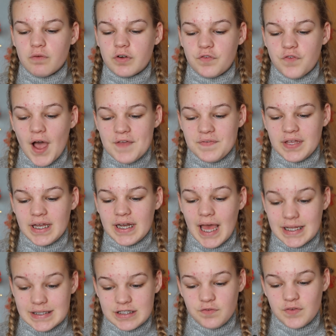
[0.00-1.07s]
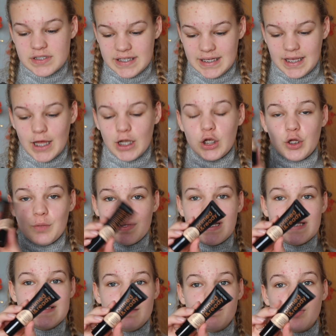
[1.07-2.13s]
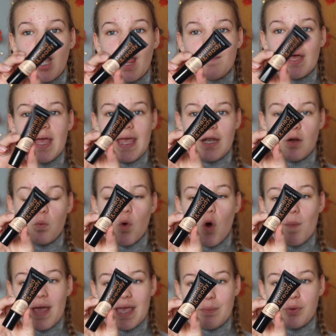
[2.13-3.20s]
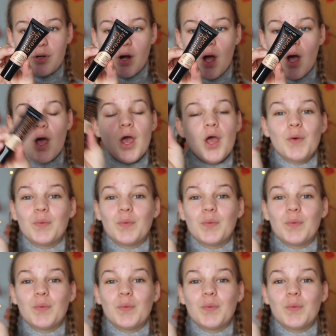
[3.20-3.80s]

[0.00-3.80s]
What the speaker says: Reviving and Anti-Fatigue Illuminating Primer in Warm Apricot,